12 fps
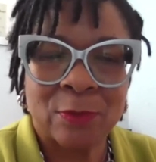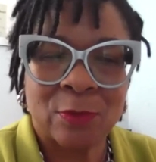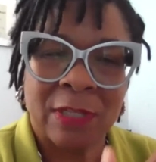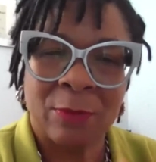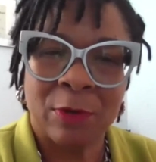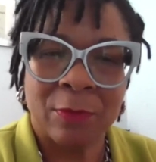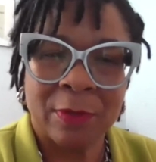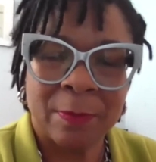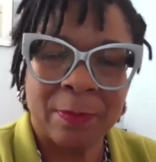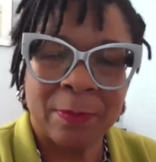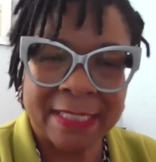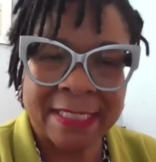So they work with a
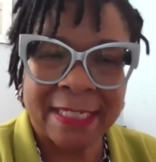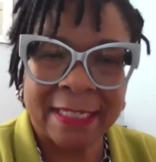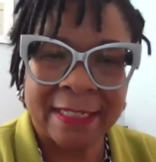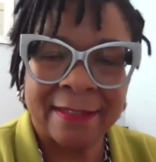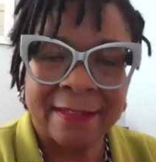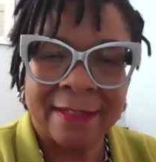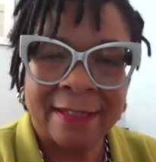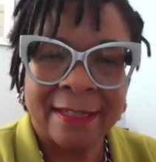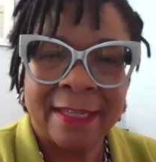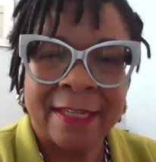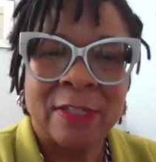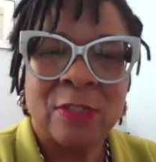PT.
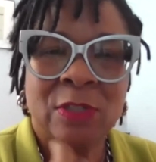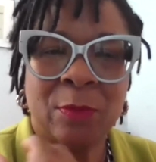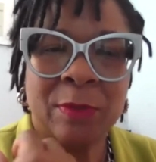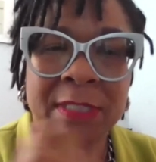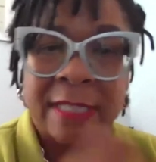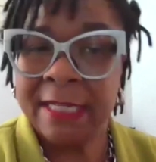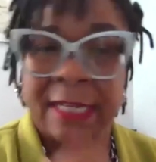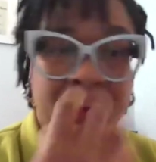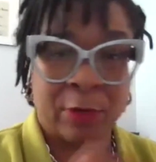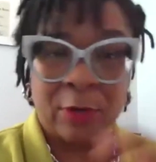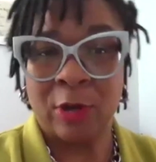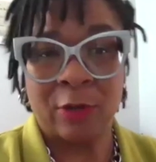So it's, and they
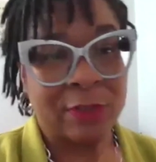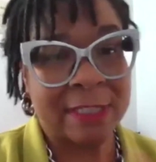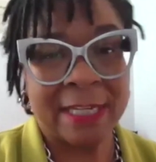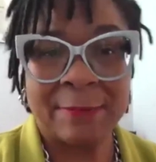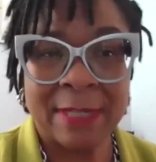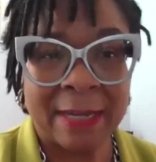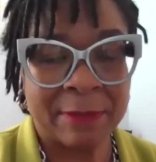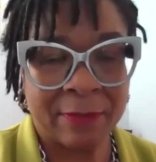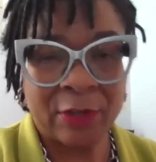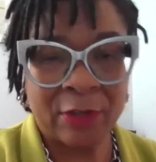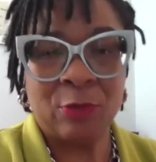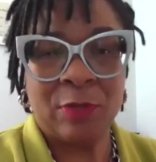work all at the same time. It's a
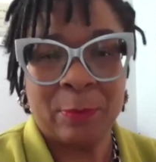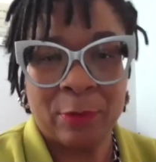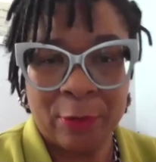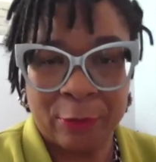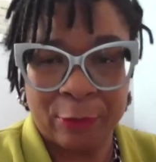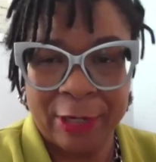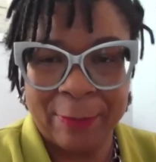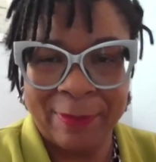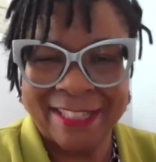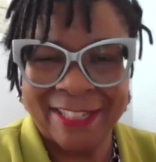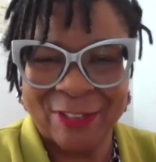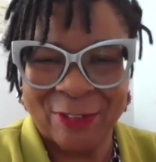very unique program
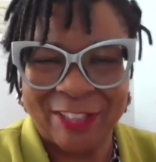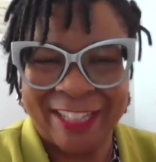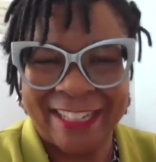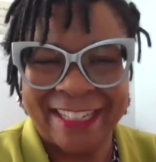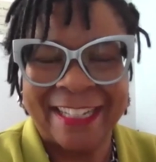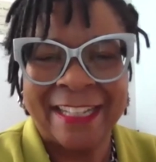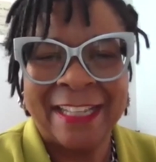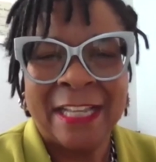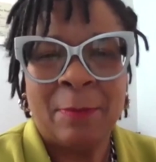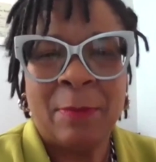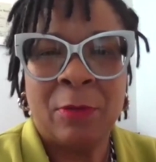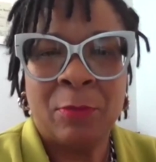at Central Clinic.
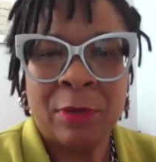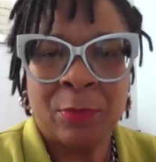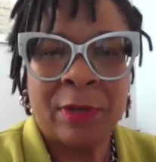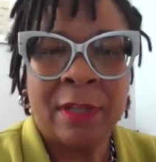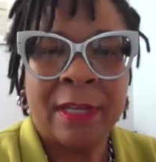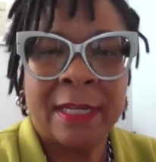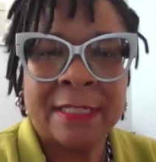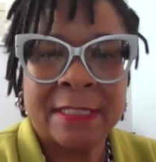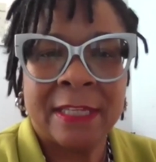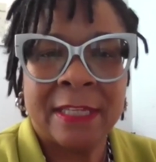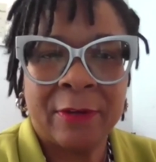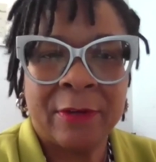But we realize
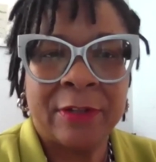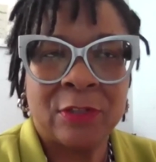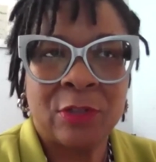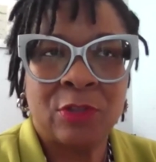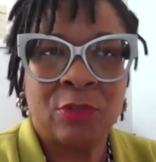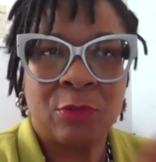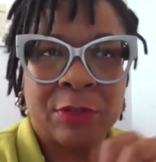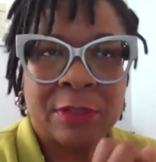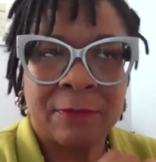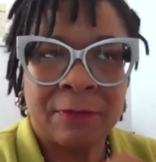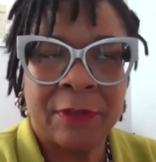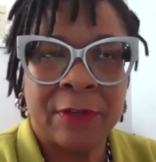that there are children who are
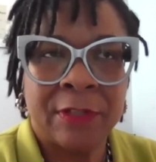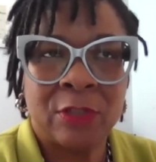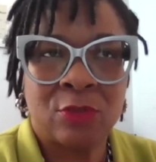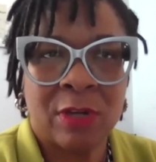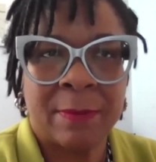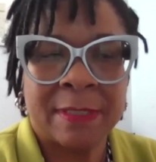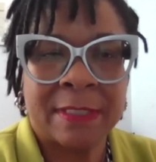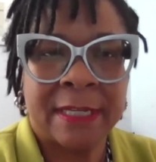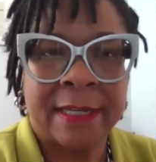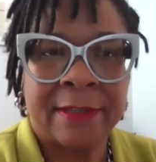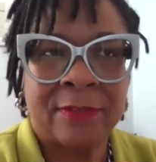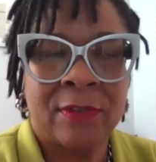severely
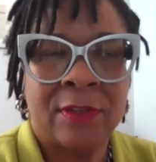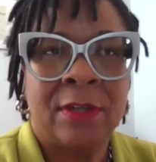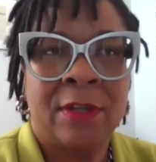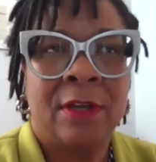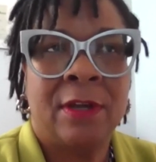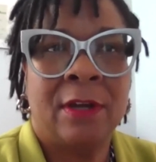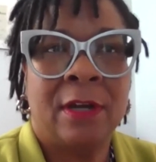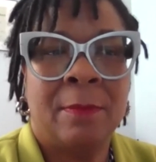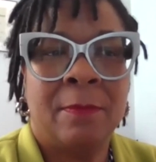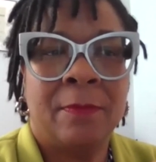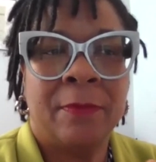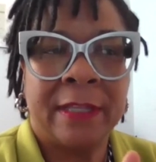traumatized,
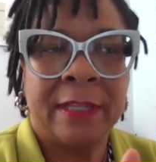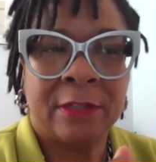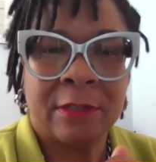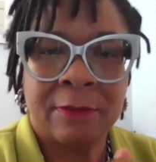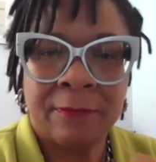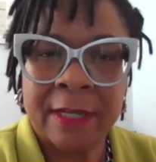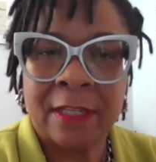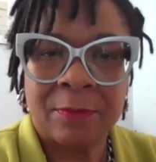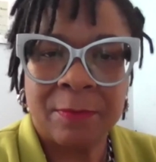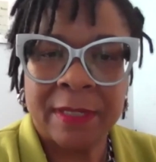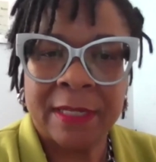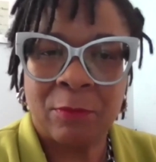that their
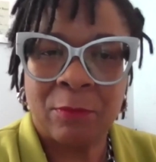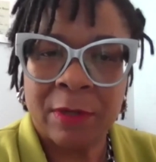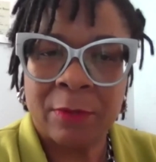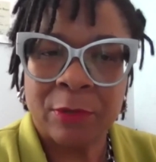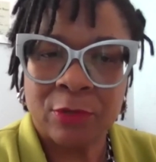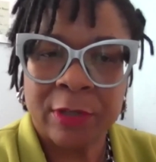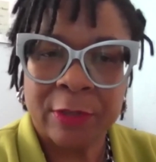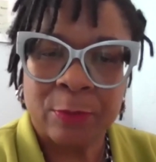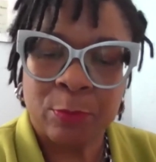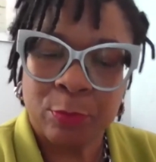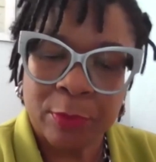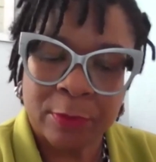development and what we're trying
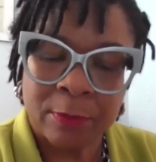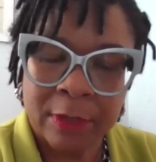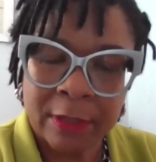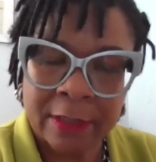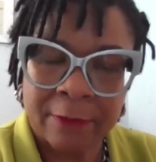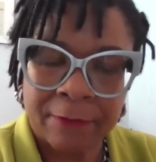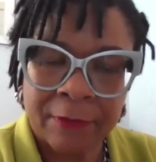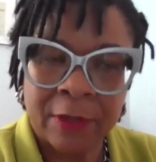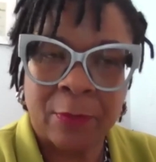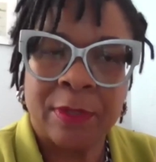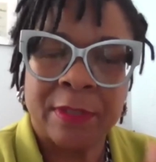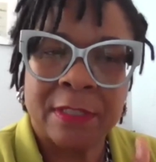to interfere
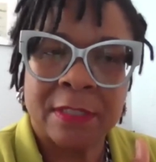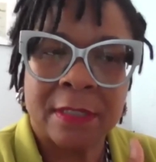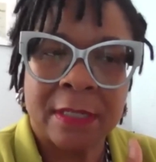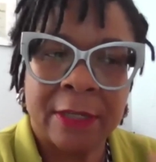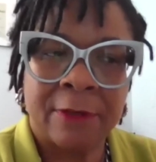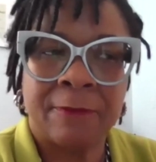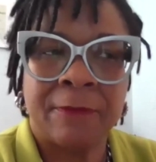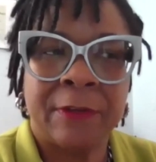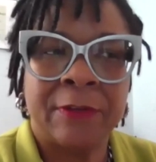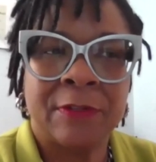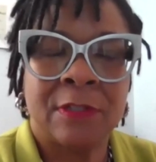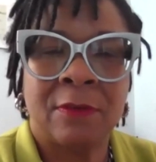with is
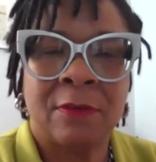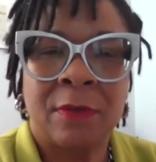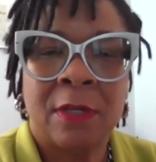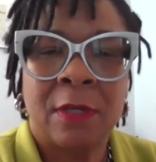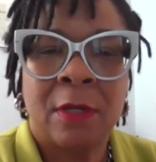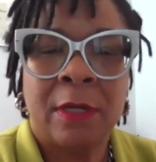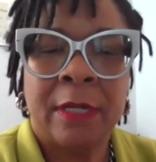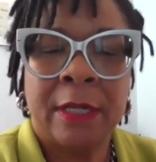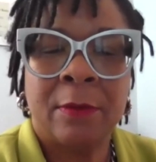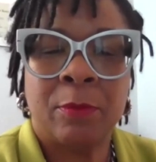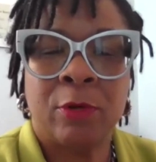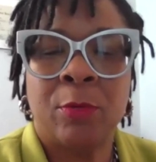interference of
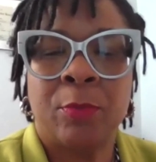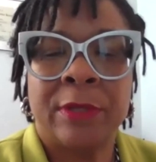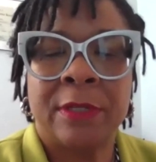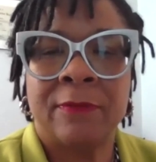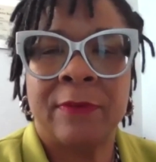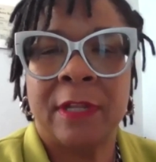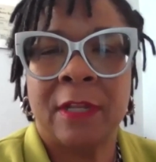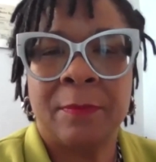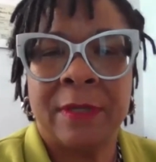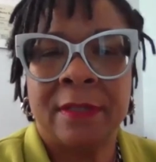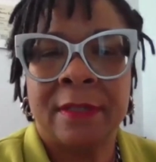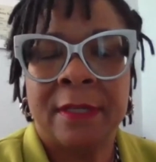inappropriate
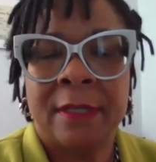development